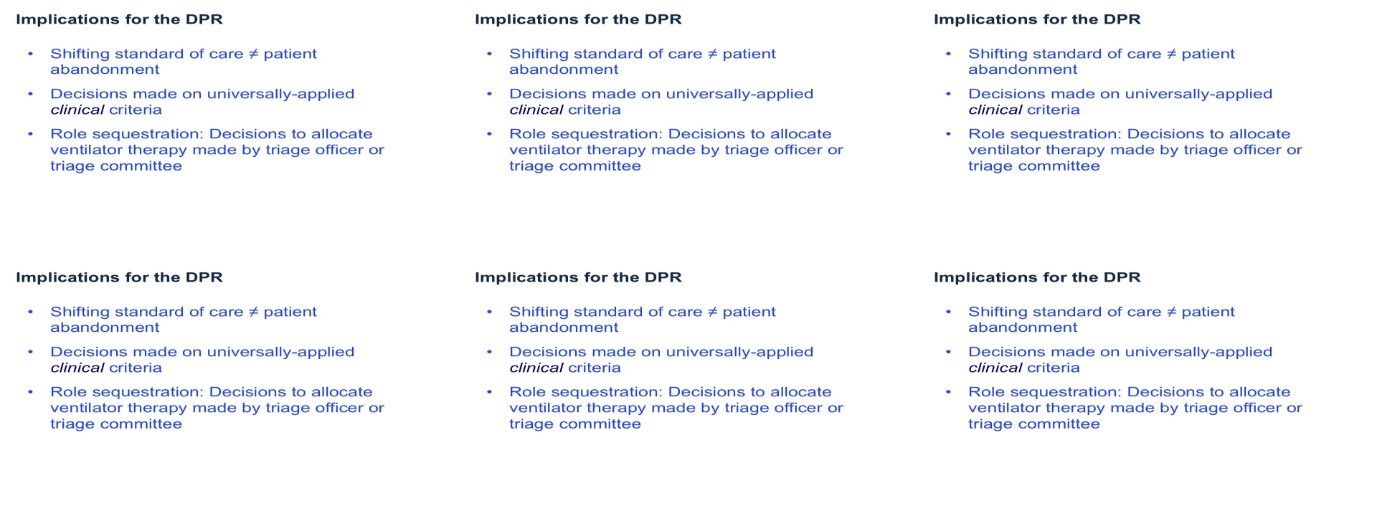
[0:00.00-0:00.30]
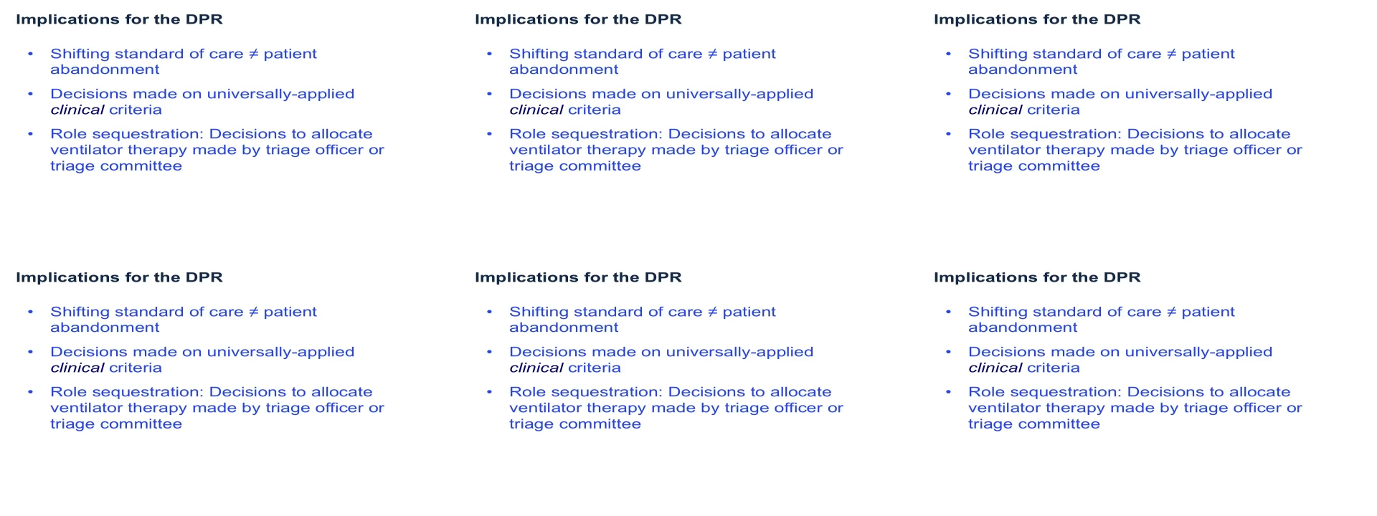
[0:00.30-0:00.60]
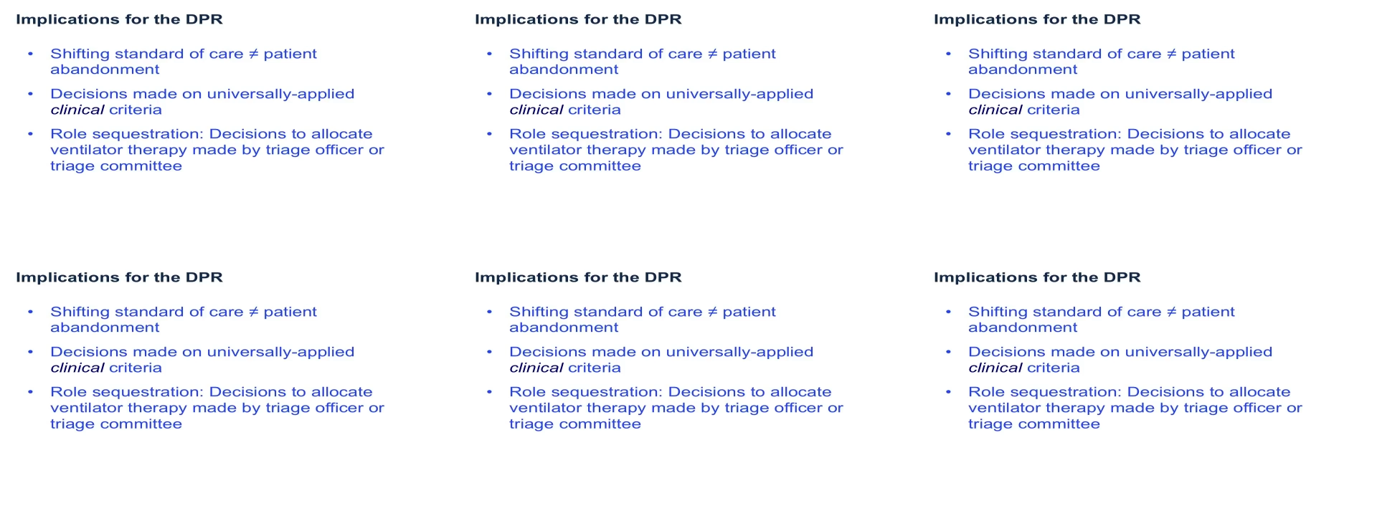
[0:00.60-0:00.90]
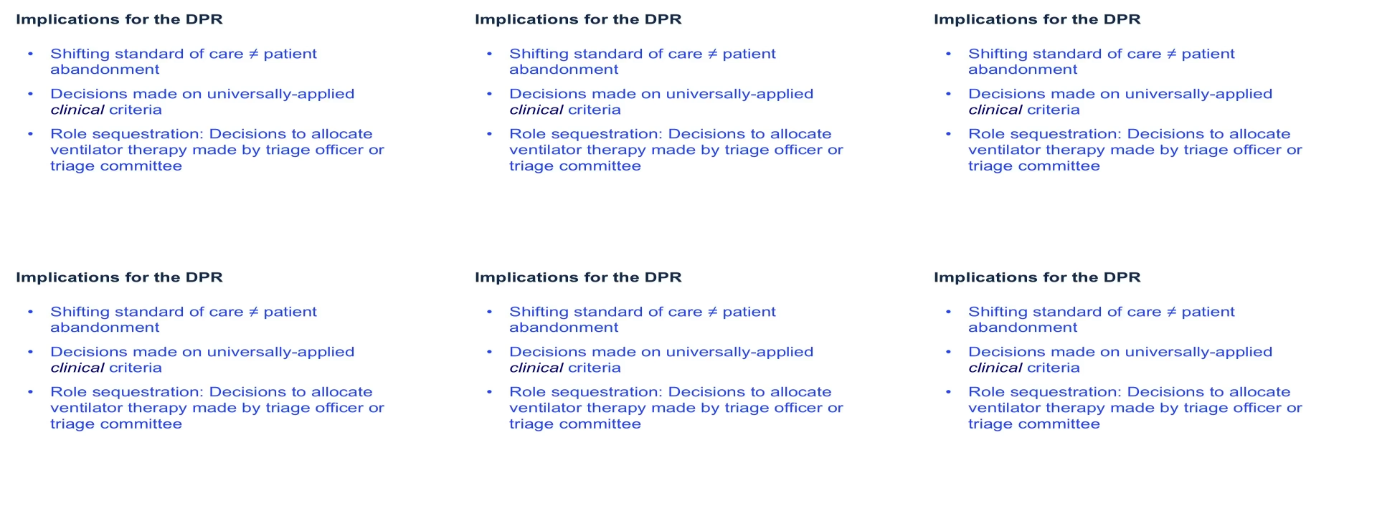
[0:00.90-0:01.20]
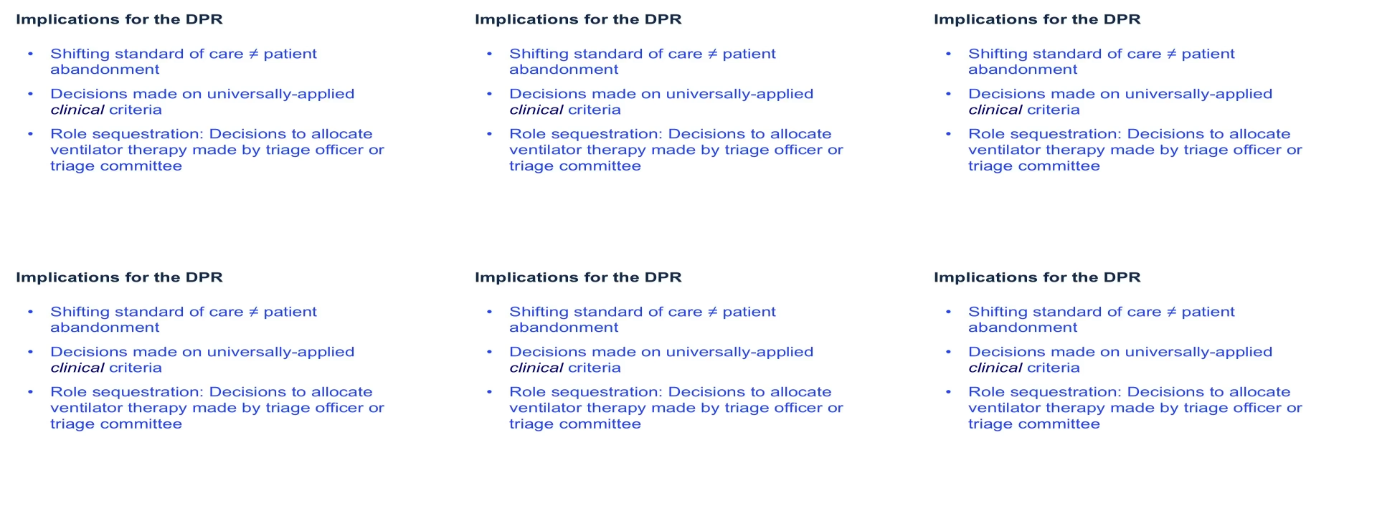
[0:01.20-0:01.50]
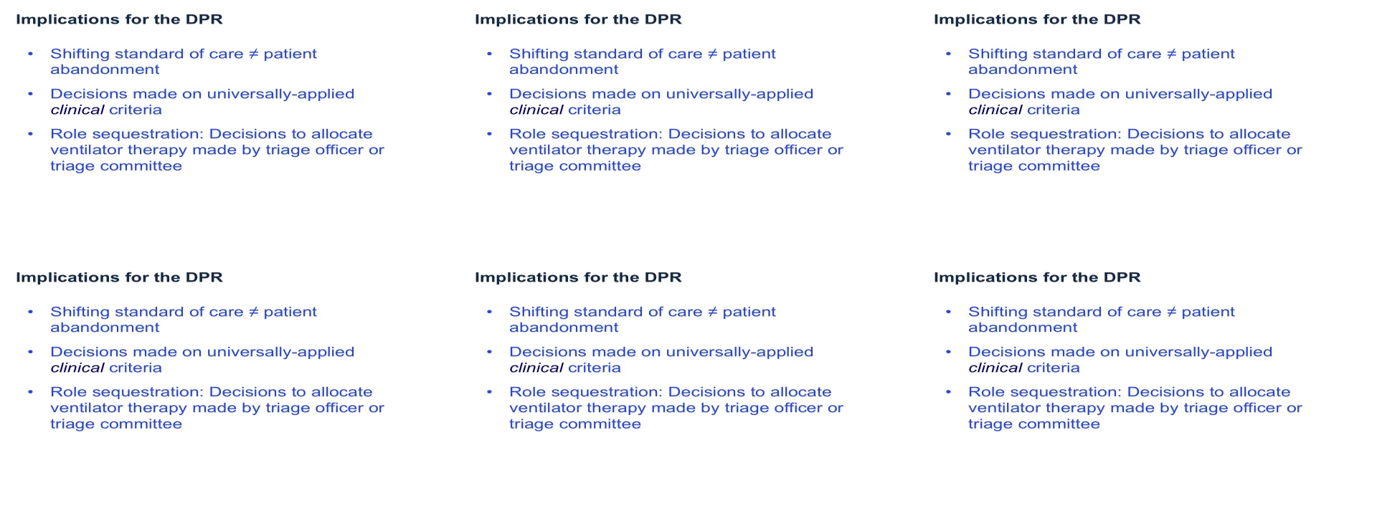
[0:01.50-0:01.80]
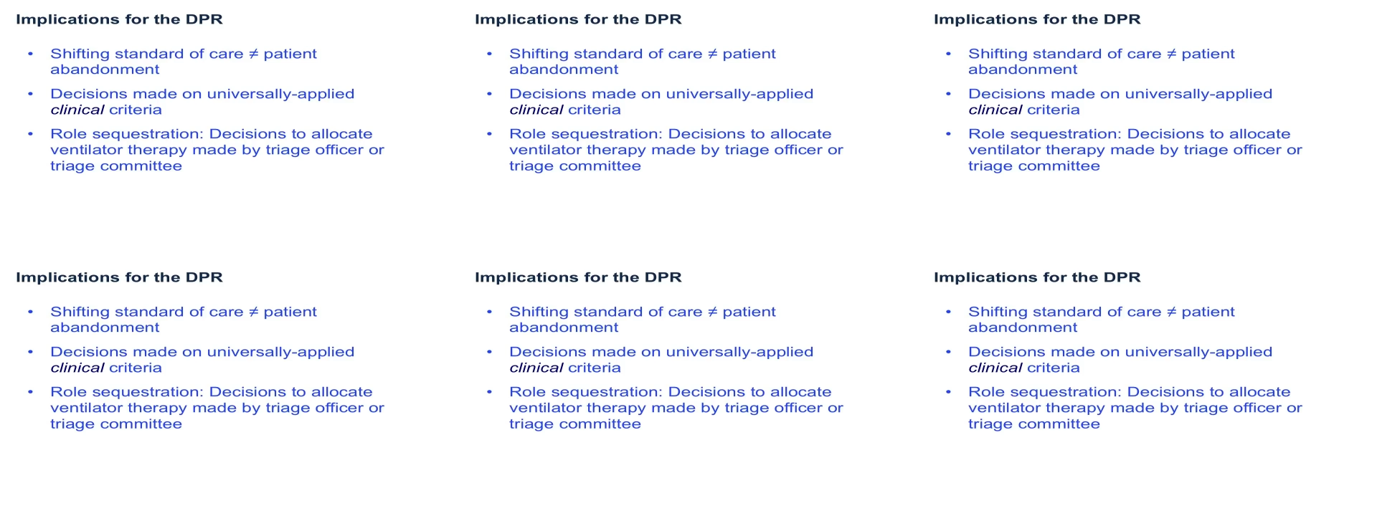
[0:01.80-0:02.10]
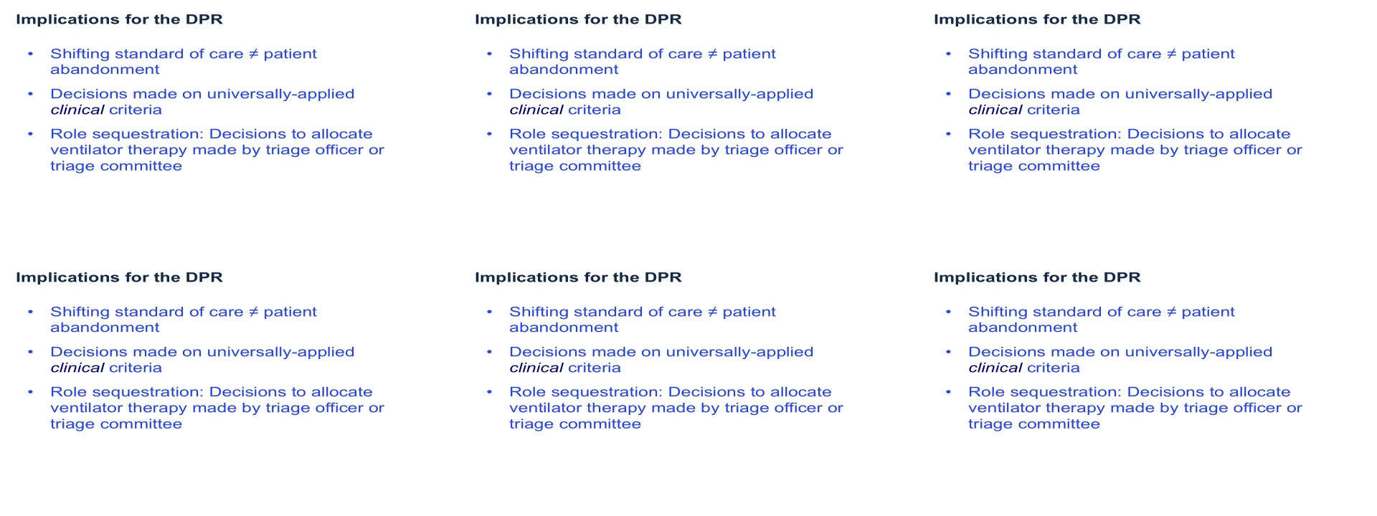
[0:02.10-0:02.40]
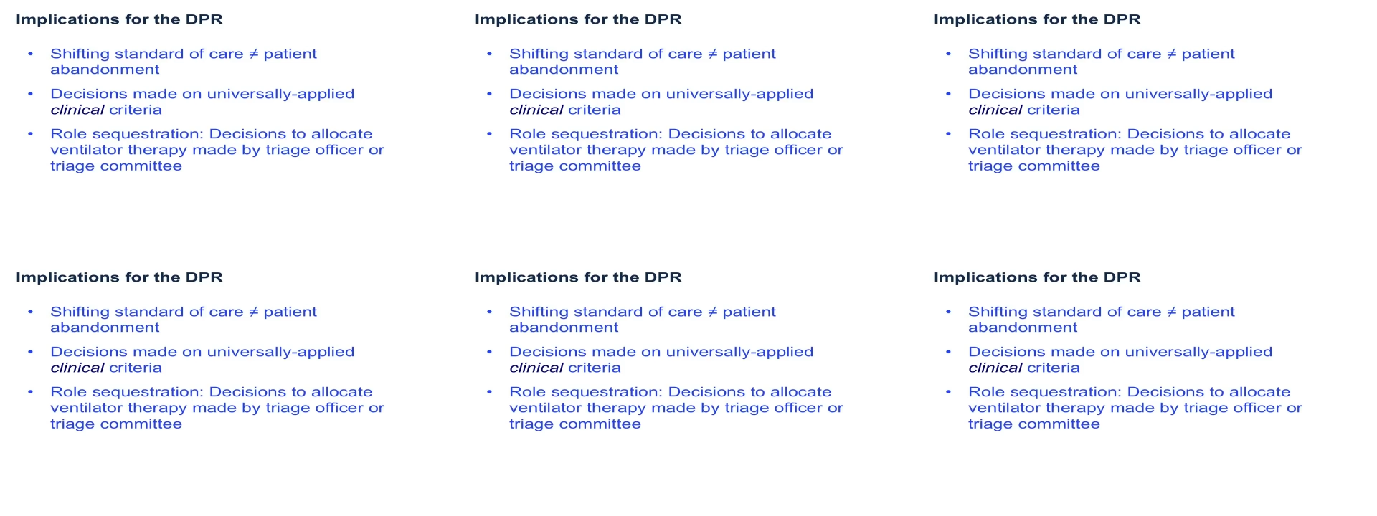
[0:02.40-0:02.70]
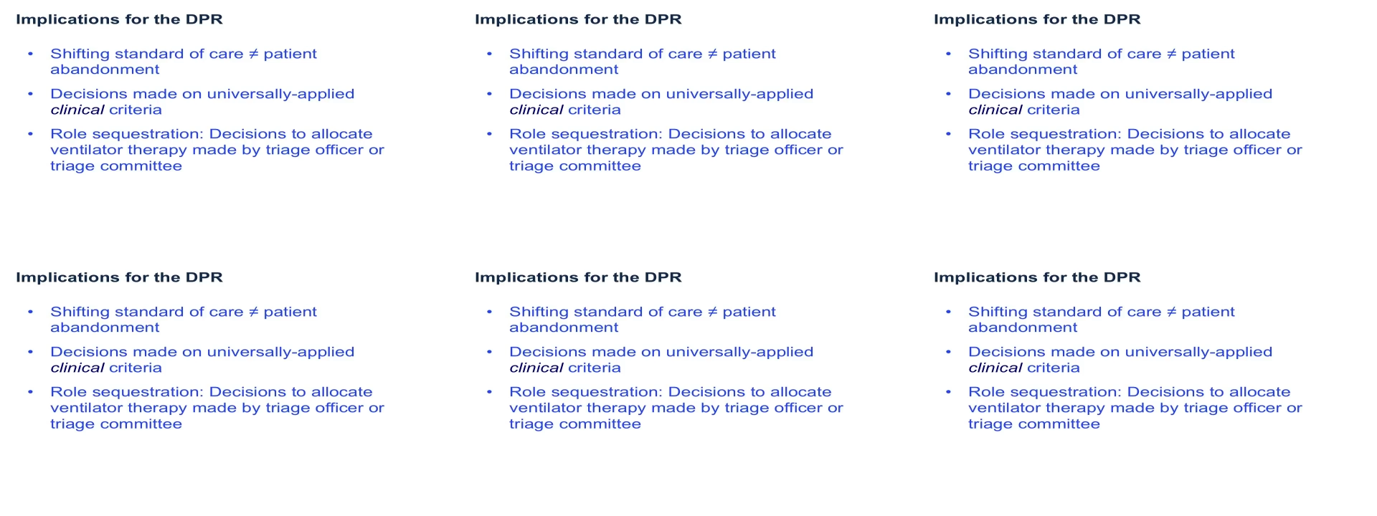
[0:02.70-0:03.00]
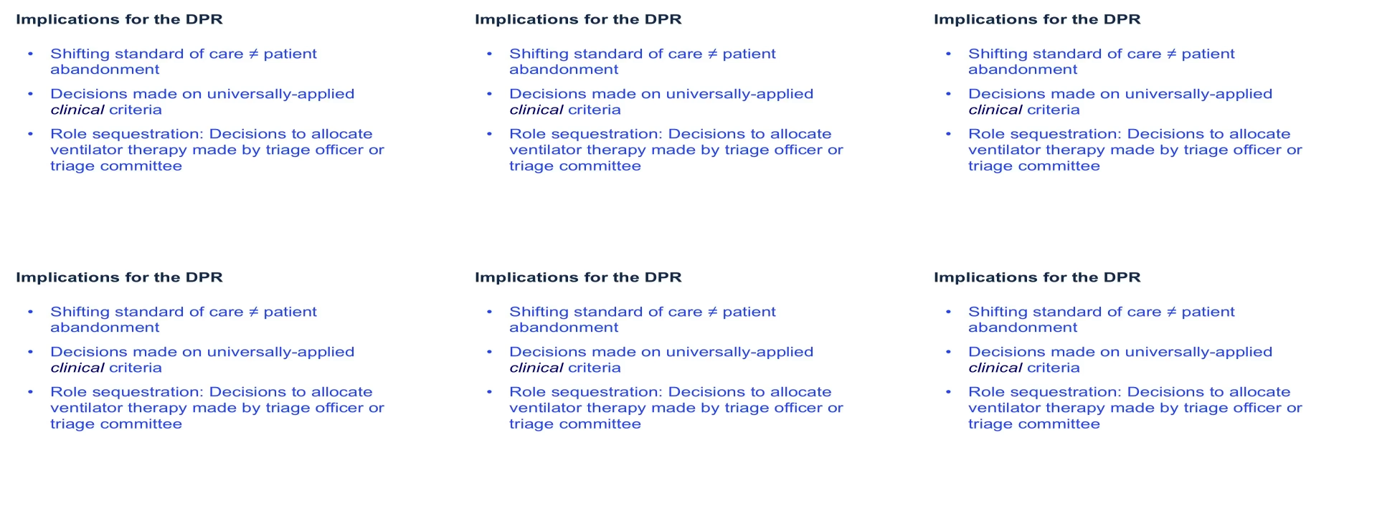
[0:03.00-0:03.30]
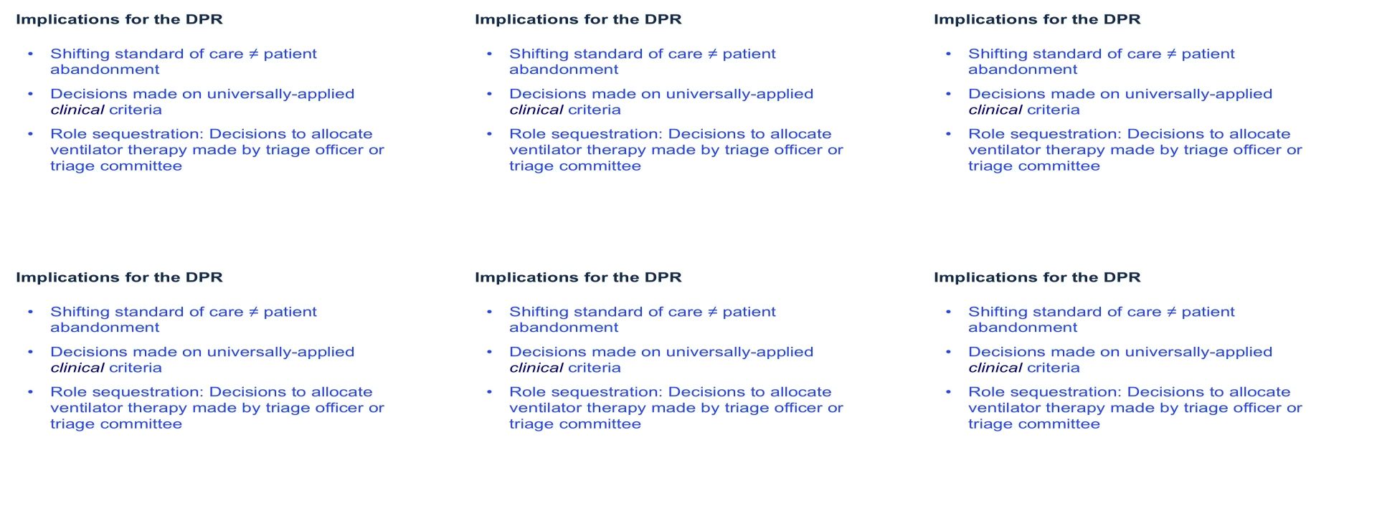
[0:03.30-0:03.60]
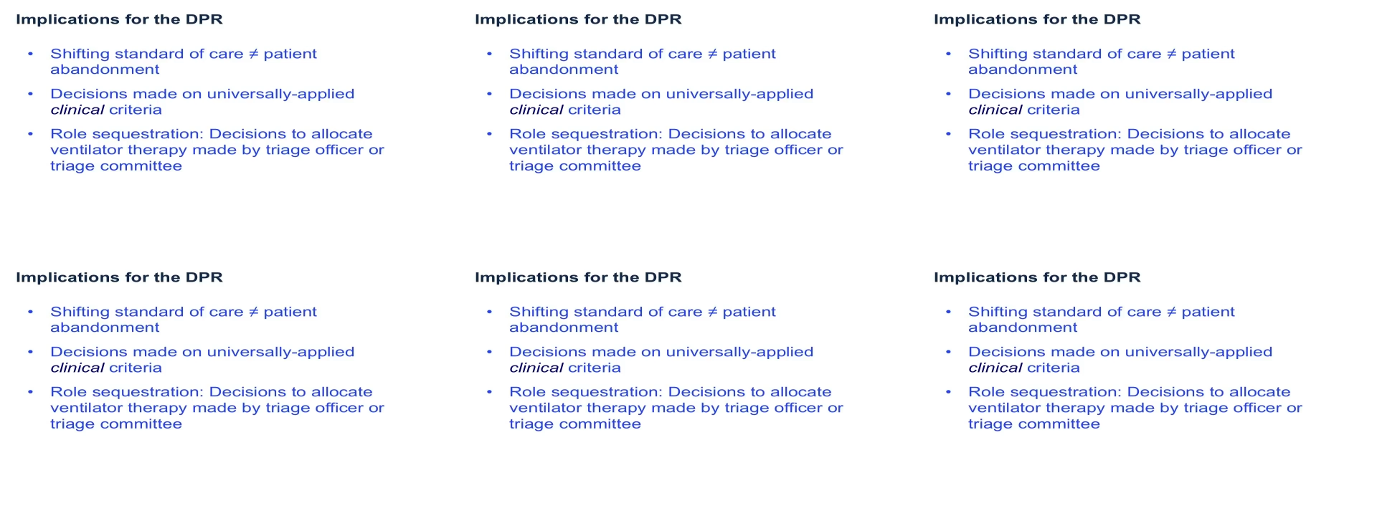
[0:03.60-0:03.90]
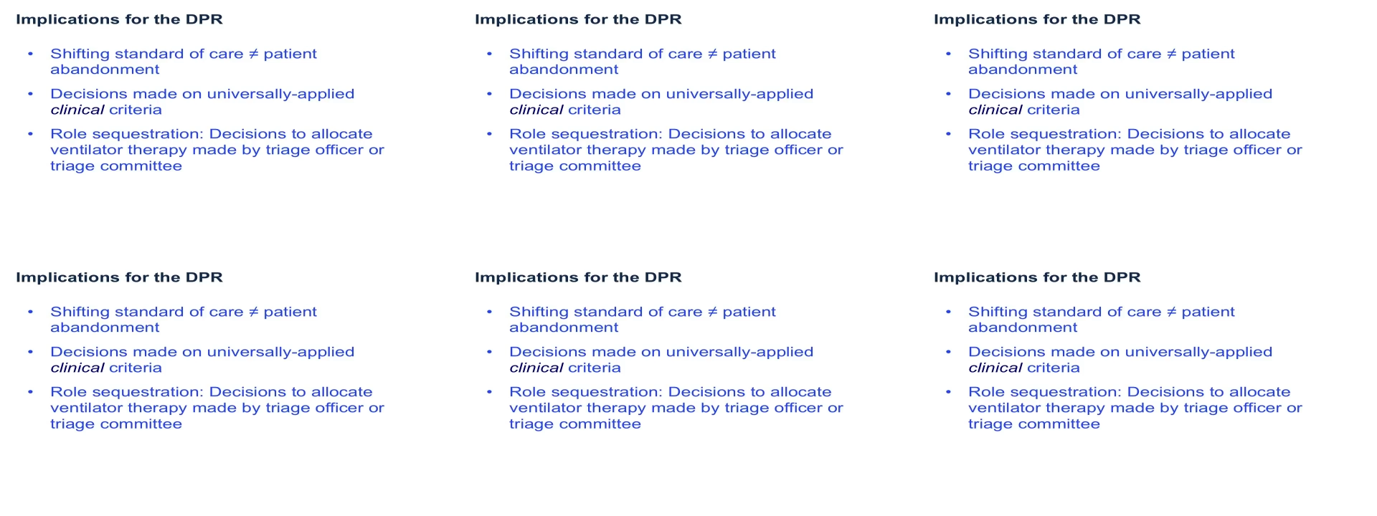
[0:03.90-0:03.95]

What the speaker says: Nobody's mouth can be seen.